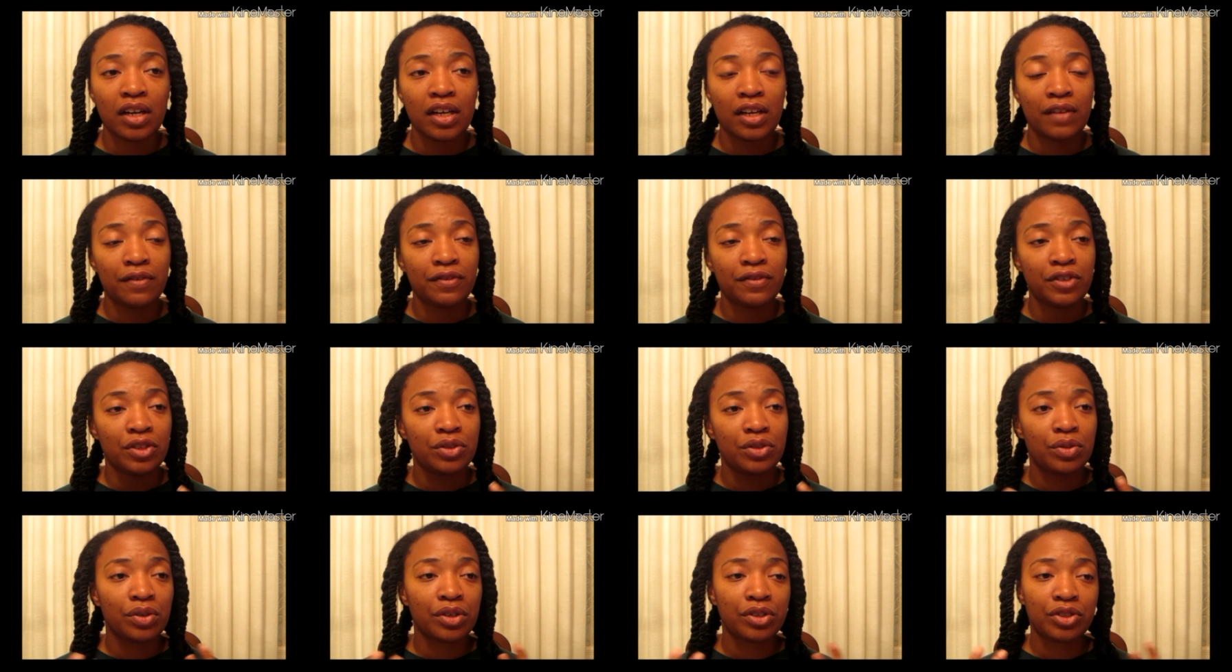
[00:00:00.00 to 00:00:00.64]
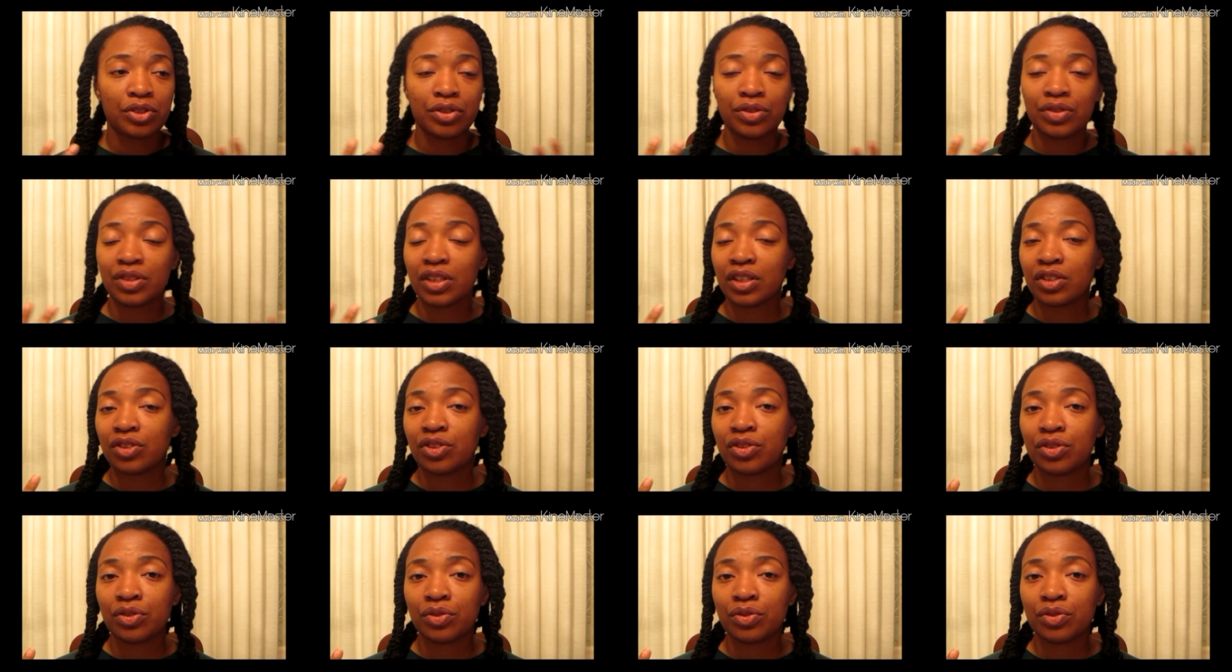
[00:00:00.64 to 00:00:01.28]
if you're
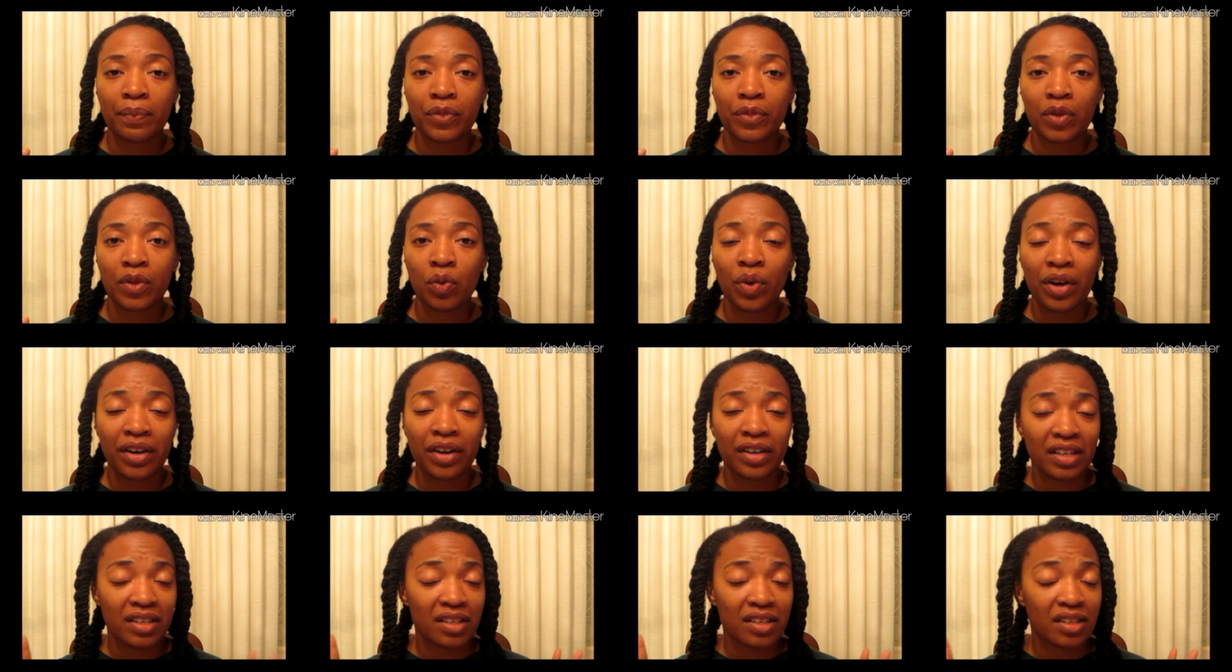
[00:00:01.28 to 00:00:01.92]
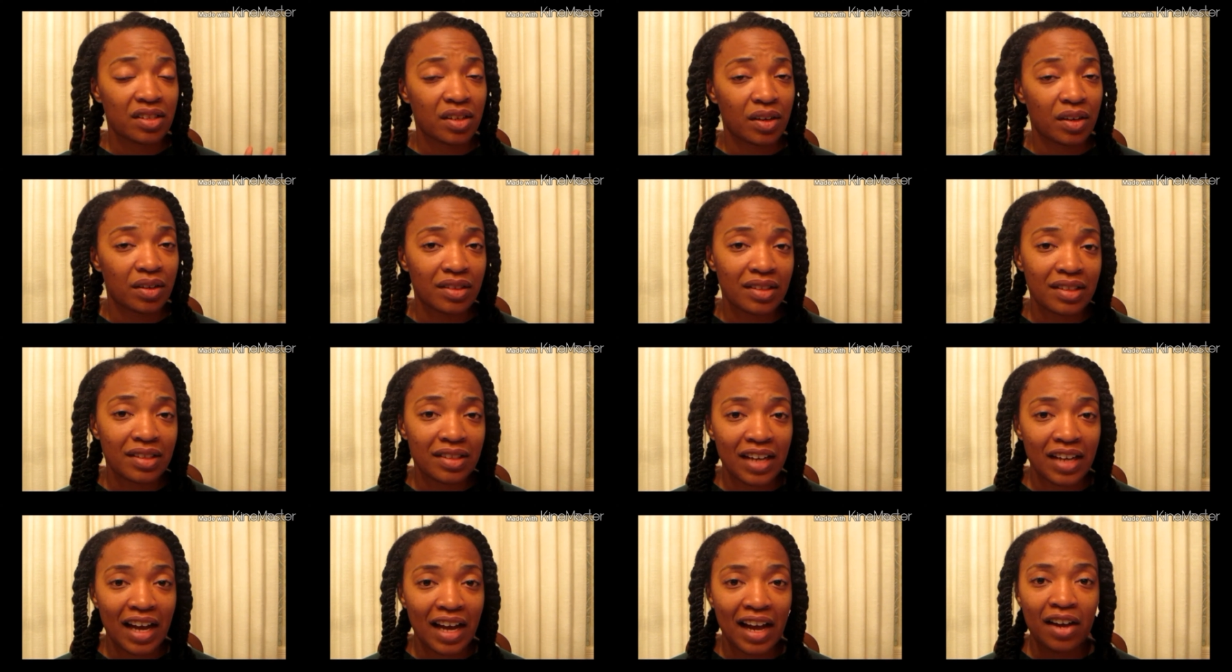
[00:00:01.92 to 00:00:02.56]
choosing to wear it in a certain
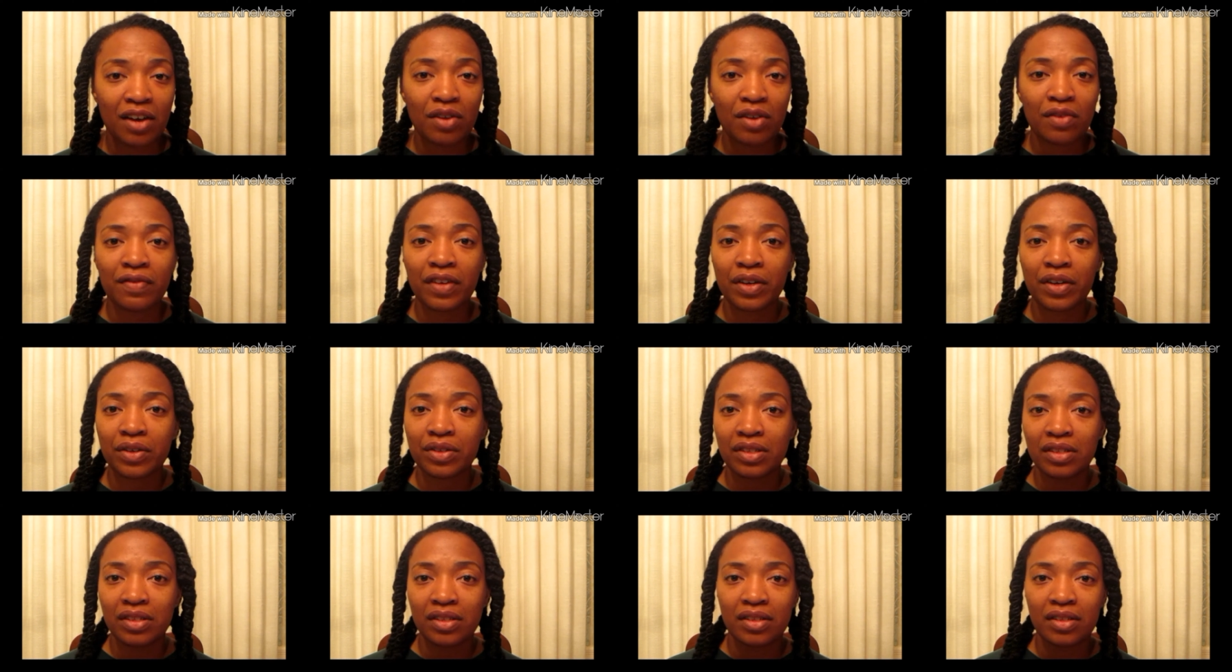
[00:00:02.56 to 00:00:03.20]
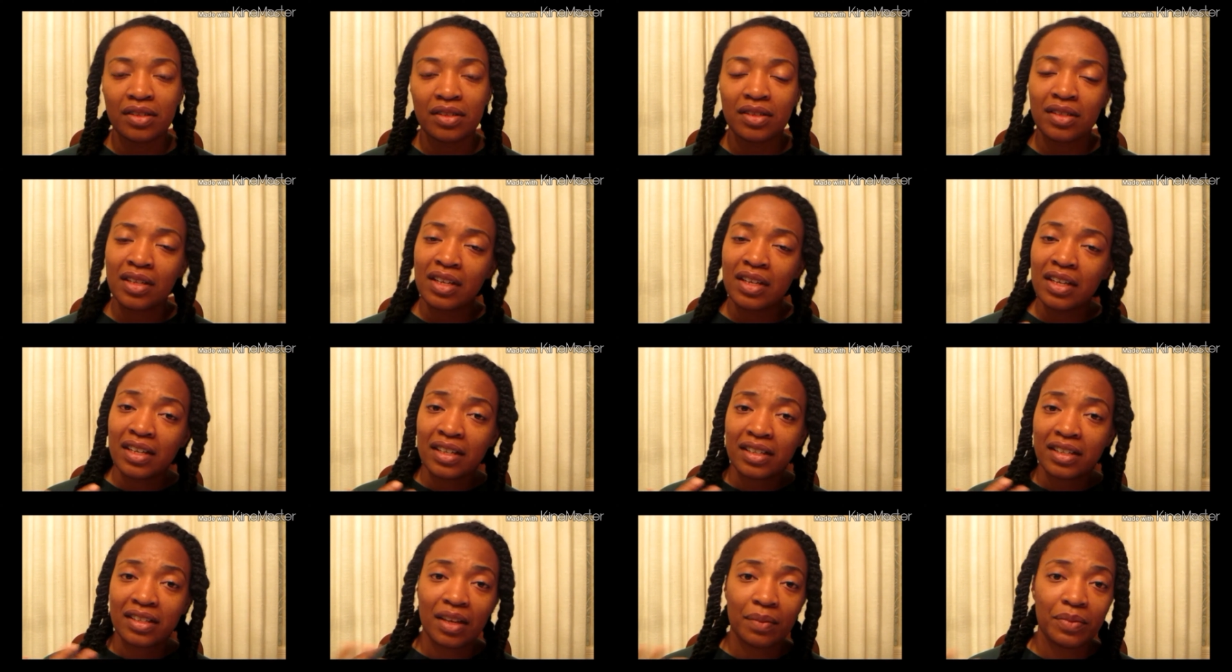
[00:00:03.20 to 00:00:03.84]
style versus
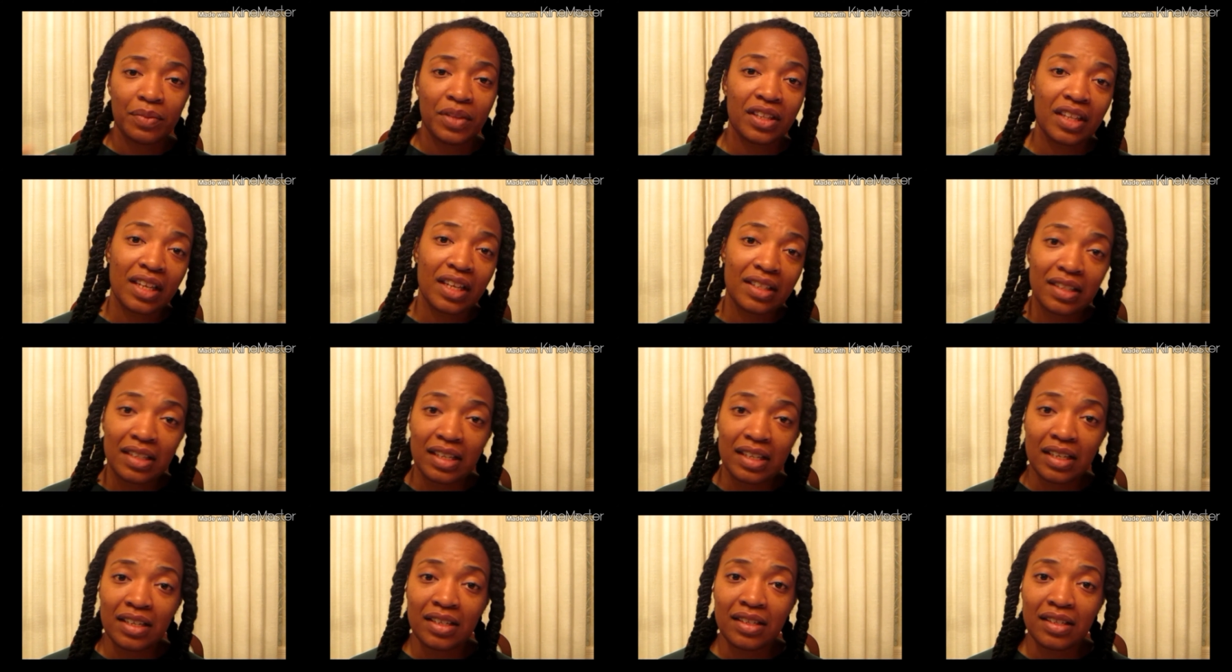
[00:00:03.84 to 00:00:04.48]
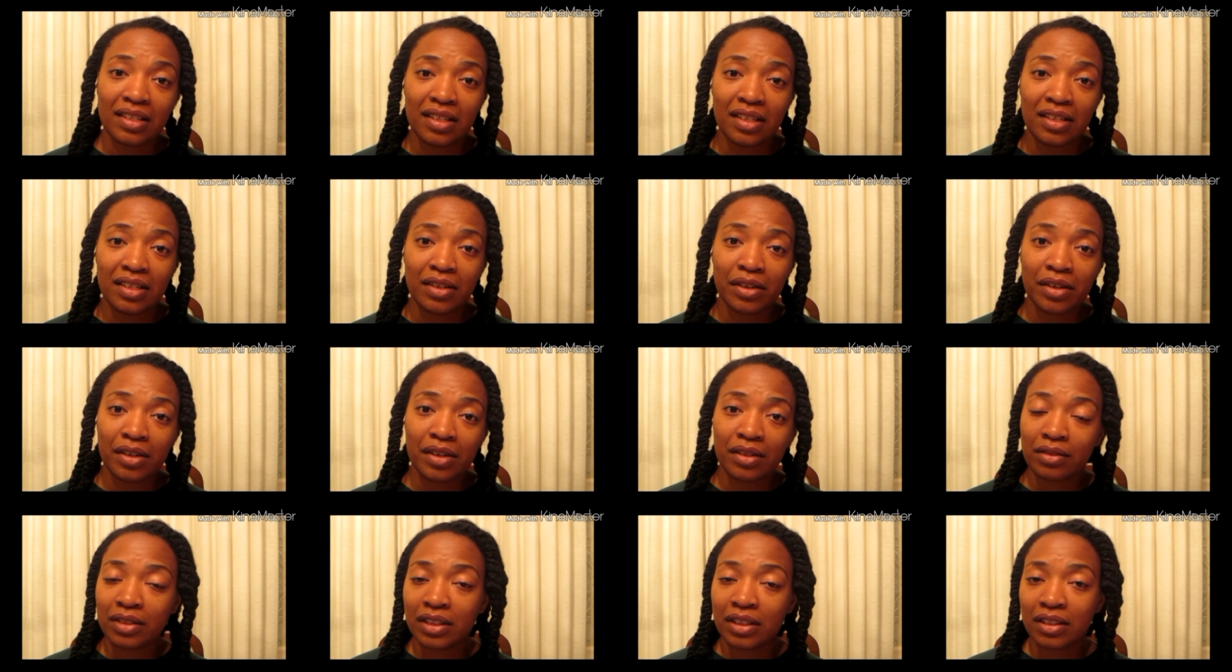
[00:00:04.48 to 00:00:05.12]
something that's
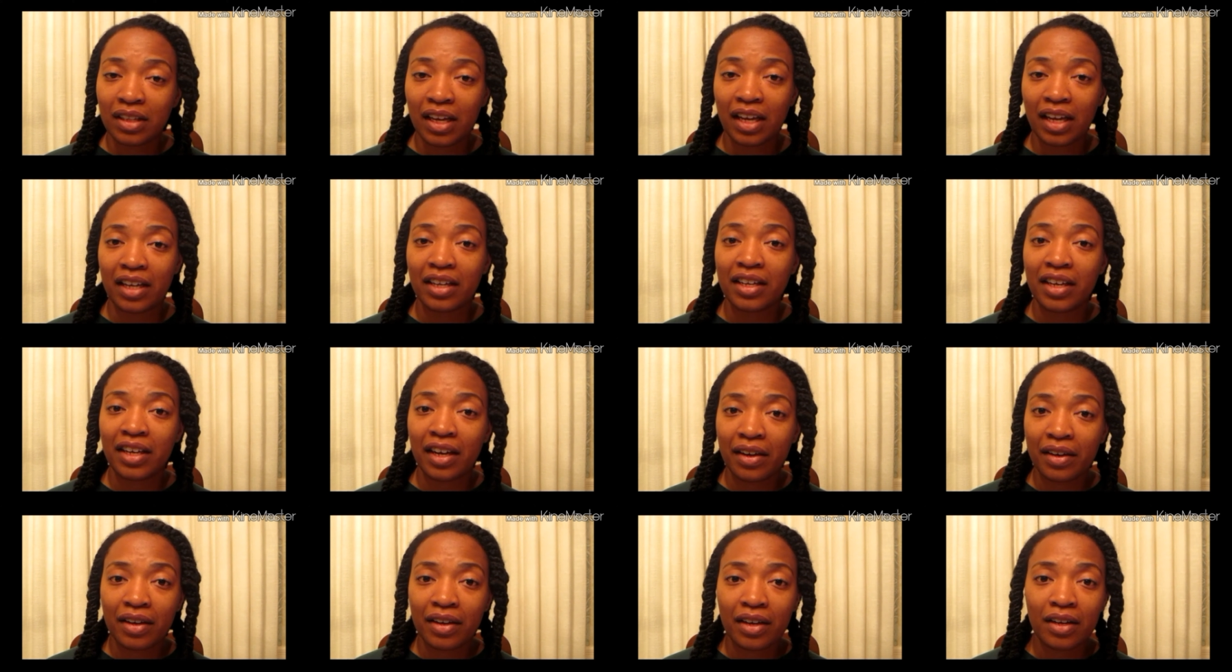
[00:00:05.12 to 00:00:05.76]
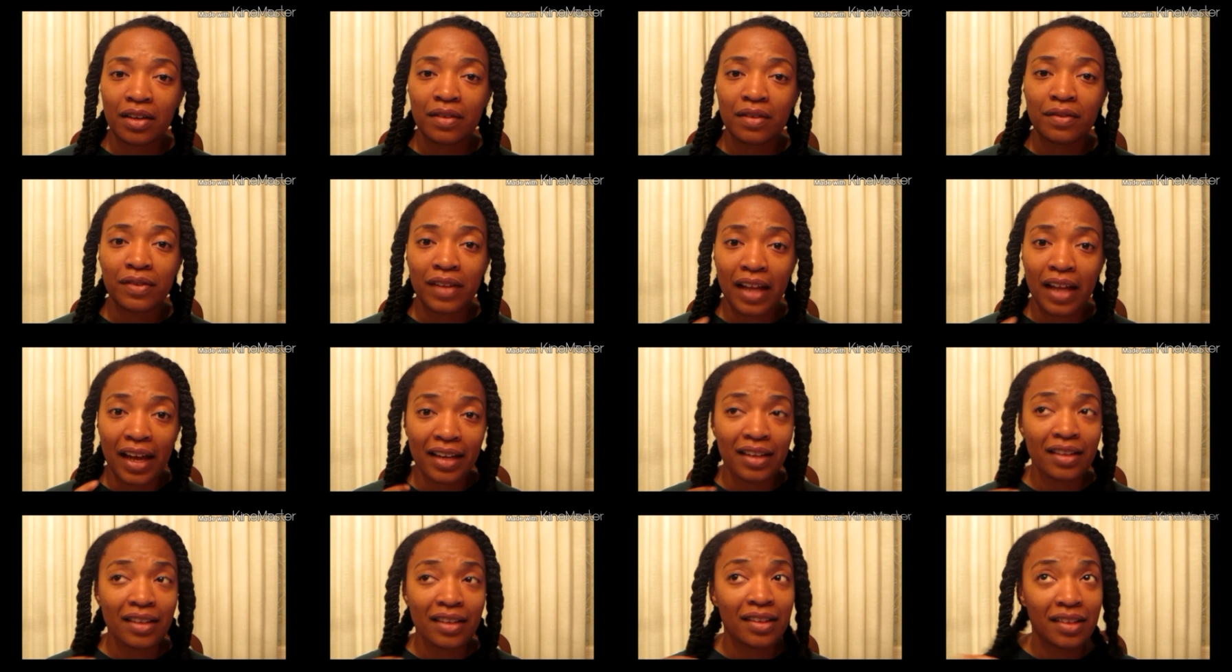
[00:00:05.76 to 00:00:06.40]
easier to take care of,
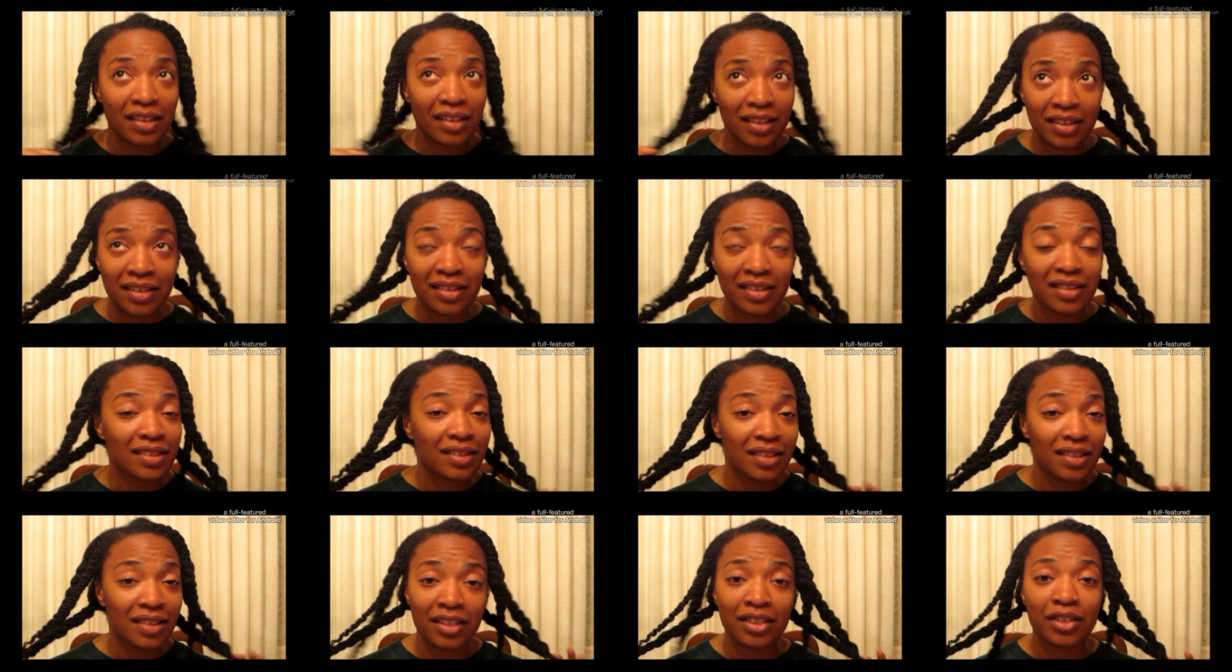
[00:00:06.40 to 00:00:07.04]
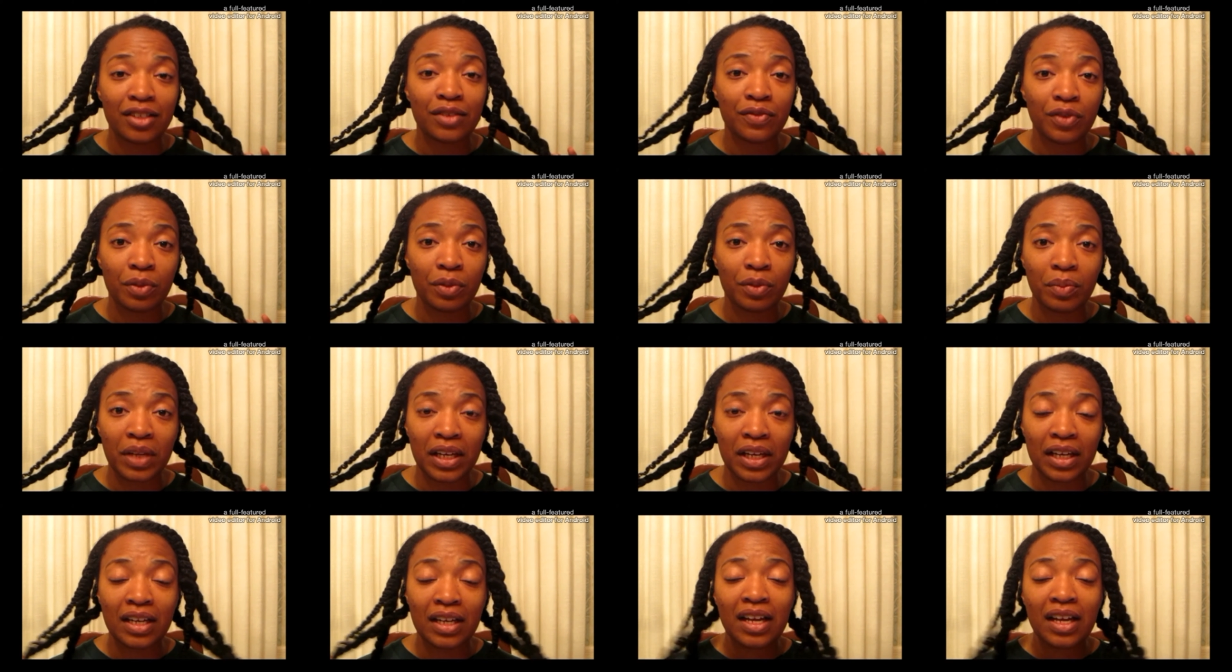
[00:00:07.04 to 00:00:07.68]
like this is easy for
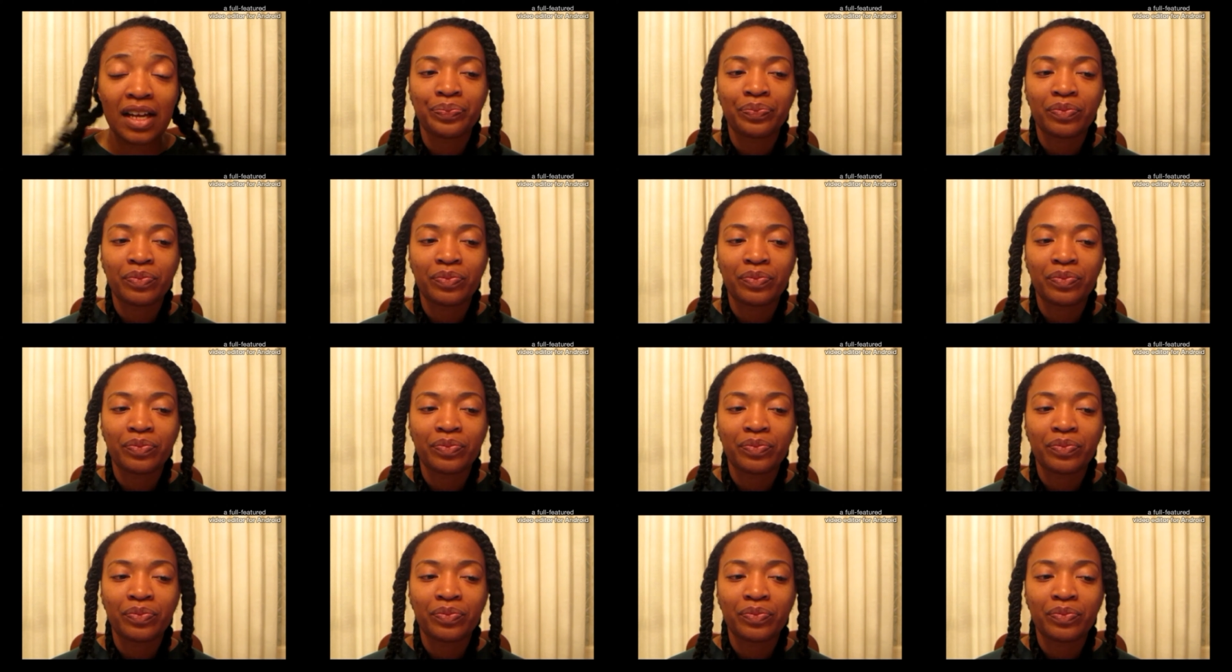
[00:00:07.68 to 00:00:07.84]
me.